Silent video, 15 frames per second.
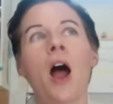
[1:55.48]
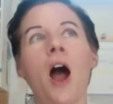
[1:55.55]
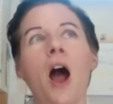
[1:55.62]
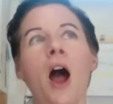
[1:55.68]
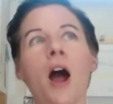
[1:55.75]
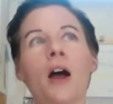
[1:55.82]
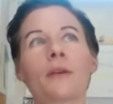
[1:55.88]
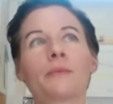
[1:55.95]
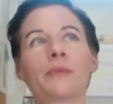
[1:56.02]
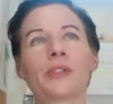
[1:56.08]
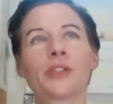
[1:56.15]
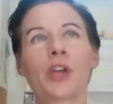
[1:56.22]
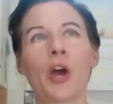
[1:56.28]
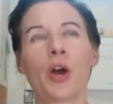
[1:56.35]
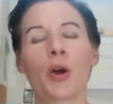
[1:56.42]

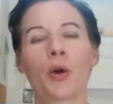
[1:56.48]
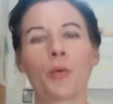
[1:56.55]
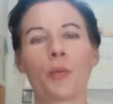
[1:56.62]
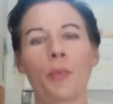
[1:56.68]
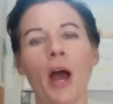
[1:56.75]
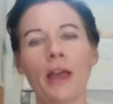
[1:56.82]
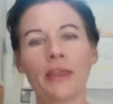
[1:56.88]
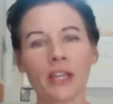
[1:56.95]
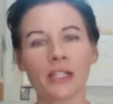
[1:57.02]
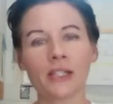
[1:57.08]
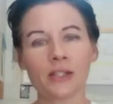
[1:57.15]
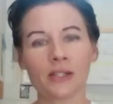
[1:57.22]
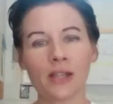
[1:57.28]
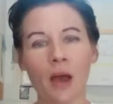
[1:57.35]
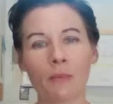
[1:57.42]
But
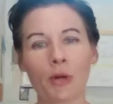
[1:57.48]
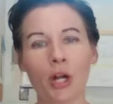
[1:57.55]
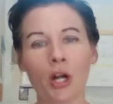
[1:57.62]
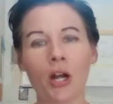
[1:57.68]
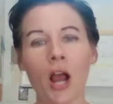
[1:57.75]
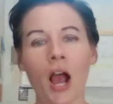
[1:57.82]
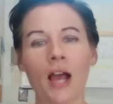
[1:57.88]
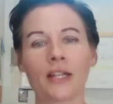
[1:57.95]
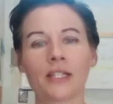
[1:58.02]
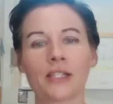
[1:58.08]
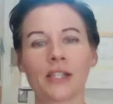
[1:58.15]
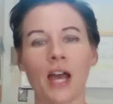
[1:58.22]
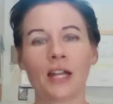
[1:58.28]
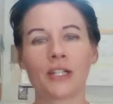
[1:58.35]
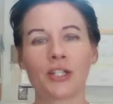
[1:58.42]
this summer I
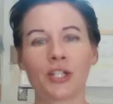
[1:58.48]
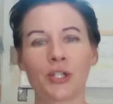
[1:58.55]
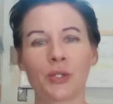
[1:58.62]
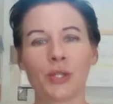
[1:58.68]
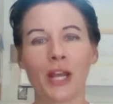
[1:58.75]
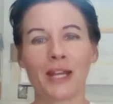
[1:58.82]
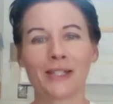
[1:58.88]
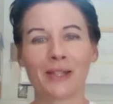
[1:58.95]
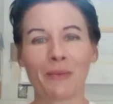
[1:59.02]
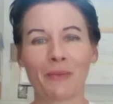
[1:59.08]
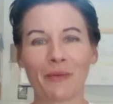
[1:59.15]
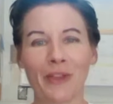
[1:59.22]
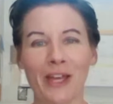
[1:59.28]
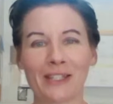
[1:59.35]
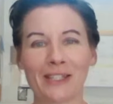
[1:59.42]
decided to take
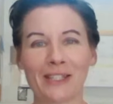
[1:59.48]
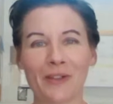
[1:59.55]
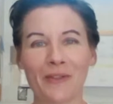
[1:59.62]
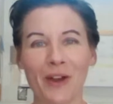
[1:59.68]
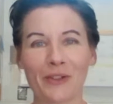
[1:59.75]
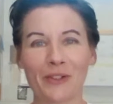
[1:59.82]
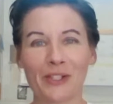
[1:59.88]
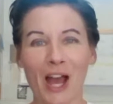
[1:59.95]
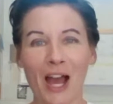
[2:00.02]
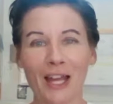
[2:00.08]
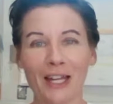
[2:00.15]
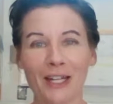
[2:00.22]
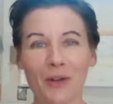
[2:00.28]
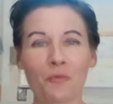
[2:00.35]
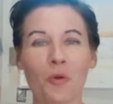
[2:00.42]
some of that stuff
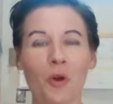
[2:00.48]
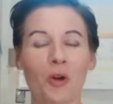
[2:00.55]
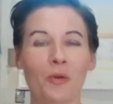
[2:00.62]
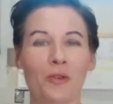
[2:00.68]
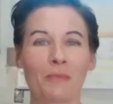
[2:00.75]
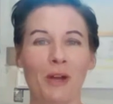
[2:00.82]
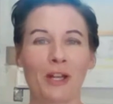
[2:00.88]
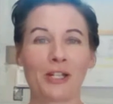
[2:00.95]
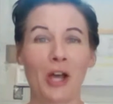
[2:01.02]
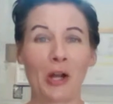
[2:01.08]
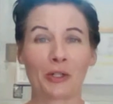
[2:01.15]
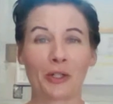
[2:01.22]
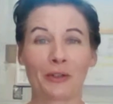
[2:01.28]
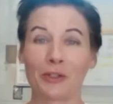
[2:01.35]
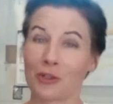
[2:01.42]
outside and work with my
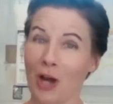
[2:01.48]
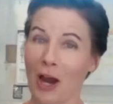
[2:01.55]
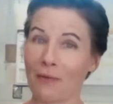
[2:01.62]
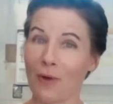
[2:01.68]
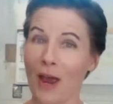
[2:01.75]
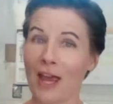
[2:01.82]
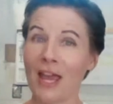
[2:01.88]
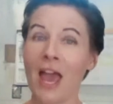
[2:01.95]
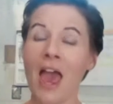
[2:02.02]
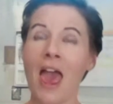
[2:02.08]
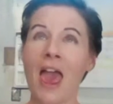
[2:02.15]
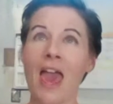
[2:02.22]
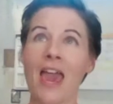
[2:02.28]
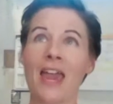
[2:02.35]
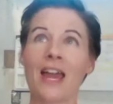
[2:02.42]
daughter in the driveway.
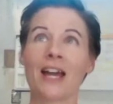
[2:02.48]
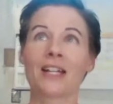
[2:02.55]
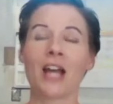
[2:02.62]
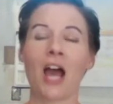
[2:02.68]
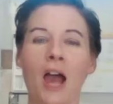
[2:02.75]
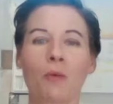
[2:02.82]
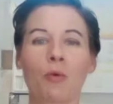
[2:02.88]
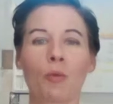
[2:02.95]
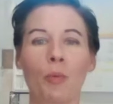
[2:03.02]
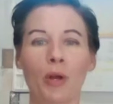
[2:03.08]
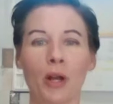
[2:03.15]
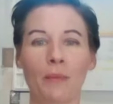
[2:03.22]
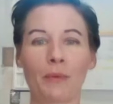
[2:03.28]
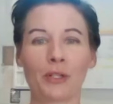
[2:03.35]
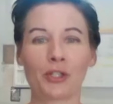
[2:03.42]
And will
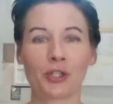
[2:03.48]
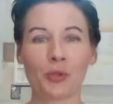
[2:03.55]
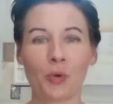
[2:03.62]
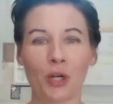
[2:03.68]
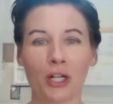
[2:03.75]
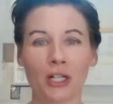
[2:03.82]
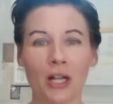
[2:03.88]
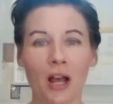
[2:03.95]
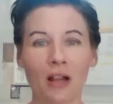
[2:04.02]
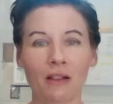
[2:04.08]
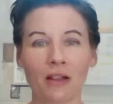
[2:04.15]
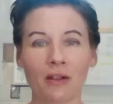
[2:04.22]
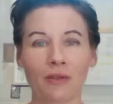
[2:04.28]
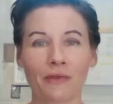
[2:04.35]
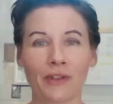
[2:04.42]
put up a short
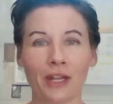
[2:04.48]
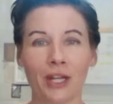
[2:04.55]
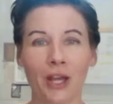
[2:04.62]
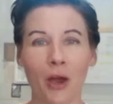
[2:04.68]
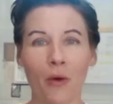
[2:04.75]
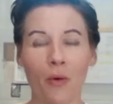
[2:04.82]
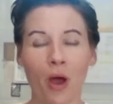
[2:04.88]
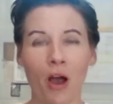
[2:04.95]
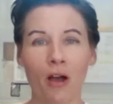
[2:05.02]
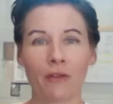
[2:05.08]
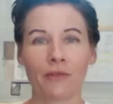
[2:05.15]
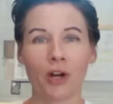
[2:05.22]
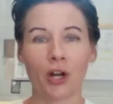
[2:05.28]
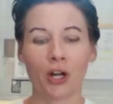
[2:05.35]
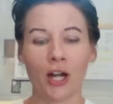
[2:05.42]
little video
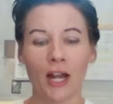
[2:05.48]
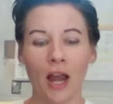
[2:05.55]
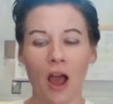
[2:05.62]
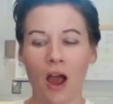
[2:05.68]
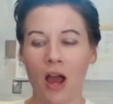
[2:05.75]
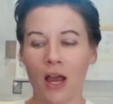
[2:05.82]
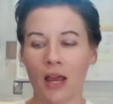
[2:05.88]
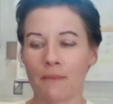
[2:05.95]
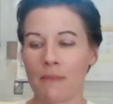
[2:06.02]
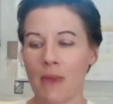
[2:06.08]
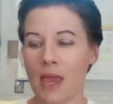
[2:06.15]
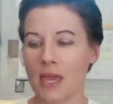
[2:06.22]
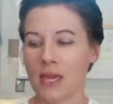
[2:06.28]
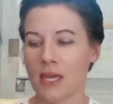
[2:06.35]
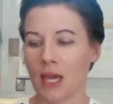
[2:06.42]
of her and I
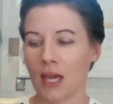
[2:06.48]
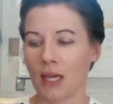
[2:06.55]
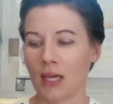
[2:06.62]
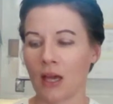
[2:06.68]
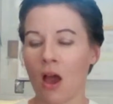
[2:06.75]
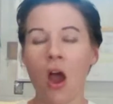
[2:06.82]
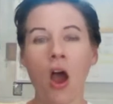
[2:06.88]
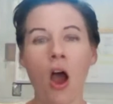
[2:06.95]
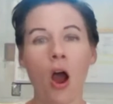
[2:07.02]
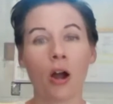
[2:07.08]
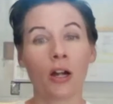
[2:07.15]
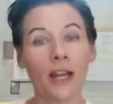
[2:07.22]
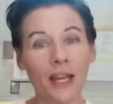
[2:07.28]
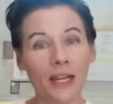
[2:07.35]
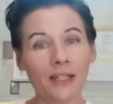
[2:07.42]
making
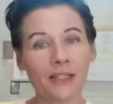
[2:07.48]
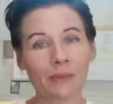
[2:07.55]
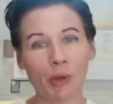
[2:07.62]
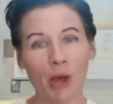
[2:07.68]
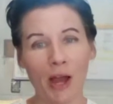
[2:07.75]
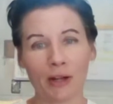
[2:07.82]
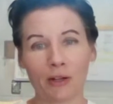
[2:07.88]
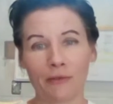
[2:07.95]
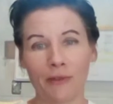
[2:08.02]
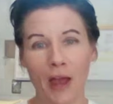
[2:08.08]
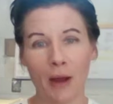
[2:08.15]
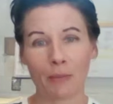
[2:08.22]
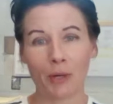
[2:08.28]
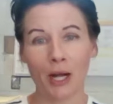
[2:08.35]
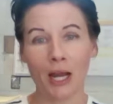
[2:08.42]
our ink splatter
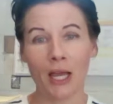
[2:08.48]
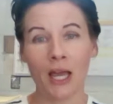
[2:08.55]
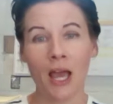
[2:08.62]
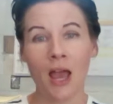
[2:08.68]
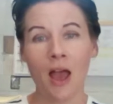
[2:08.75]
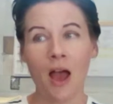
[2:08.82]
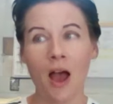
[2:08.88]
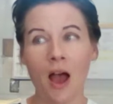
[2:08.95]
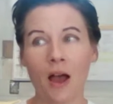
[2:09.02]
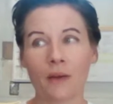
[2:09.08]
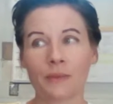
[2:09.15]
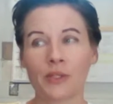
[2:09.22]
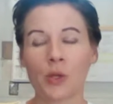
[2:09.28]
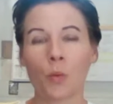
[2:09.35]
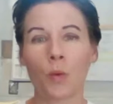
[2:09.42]
fabric.
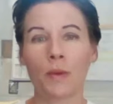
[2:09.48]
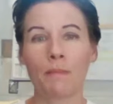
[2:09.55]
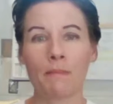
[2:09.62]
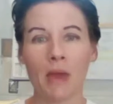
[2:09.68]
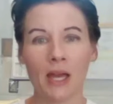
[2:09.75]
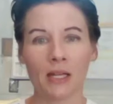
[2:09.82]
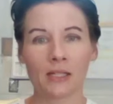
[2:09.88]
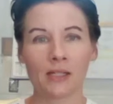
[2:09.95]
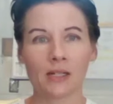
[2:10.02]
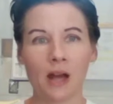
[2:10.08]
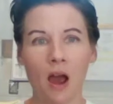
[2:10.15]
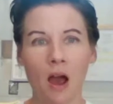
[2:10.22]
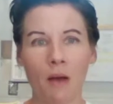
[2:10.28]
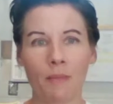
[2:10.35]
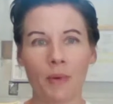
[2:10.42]
So we mixed
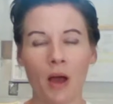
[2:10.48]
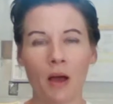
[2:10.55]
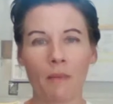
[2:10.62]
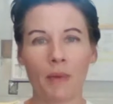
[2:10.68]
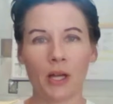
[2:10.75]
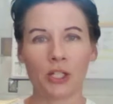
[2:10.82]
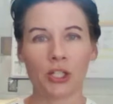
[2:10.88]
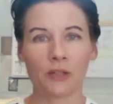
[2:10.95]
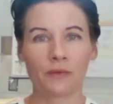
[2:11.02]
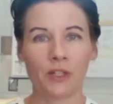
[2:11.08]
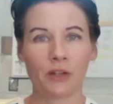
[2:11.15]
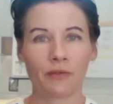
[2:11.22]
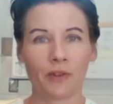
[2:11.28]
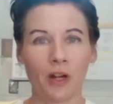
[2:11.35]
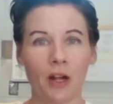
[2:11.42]
up a bunch of
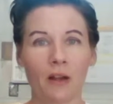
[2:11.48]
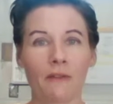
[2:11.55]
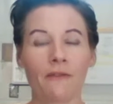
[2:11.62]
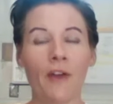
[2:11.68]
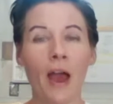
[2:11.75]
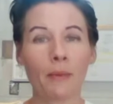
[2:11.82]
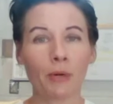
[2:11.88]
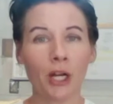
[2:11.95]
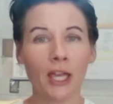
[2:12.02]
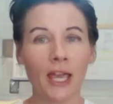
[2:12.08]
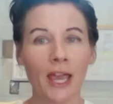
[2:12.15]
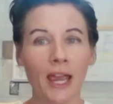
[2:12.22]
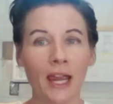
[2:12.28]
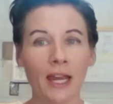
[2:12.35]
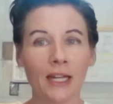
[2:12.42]
different fabric
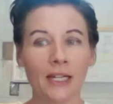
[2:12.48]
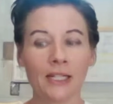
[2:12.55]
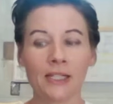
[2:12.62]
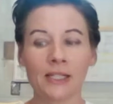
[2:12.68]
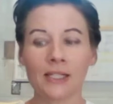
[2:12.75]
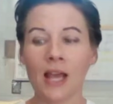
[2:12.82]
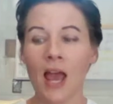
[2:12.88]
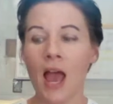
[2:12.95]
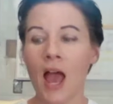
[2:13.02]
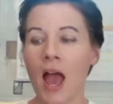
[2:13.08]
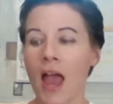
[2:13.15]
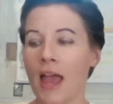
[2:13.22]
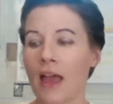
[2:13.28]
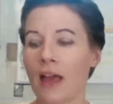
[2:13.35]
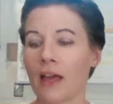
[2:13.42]
inks,
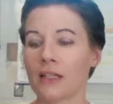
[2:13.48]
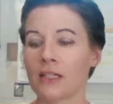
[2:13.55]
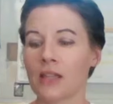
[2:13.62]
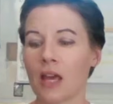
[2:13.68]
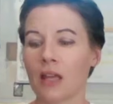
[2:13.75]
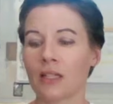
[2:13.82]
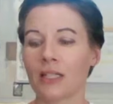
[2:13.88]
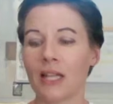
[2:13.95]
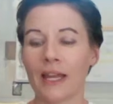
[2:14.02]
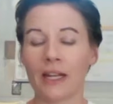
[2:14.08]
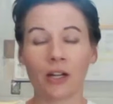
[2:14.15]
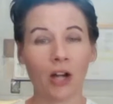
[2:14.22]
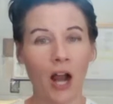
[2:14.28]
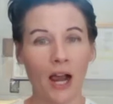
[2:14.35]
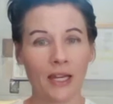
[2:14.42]
and then
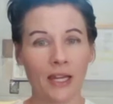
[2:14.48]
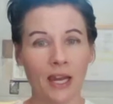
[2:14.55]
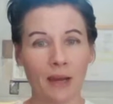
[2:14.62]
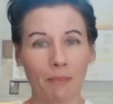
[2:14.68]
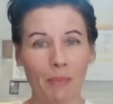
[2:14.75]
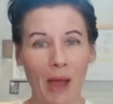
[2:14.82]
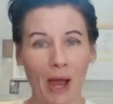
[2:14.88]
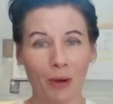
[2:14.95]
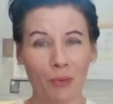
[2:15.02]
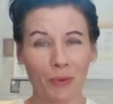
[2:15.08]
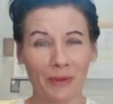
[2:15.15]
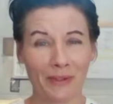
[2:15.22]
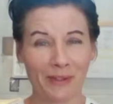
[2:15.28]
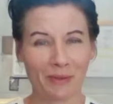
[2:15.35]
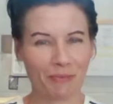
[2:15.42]
later I came back
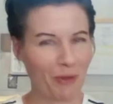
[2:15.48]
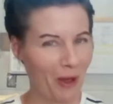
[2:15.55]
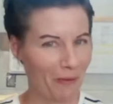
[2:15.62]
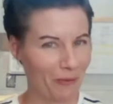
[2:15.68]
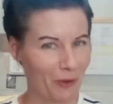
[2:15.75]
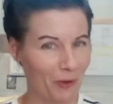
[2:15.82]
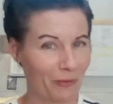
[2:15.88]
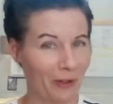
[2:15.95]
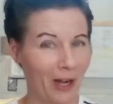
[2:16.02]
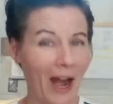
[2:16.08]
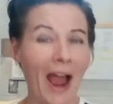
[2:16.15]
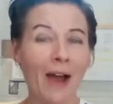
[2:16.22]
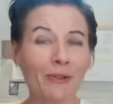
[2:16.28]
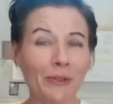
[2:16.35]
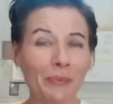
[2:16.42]
with some leftover
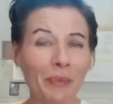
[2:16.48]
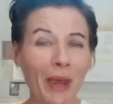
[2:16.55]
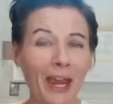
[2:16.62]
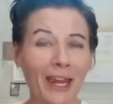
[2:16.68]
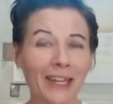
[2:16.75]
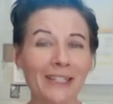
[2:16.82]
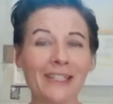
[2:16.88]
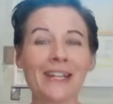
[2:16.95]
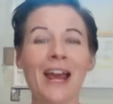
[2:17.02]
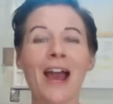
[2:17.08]
house paint,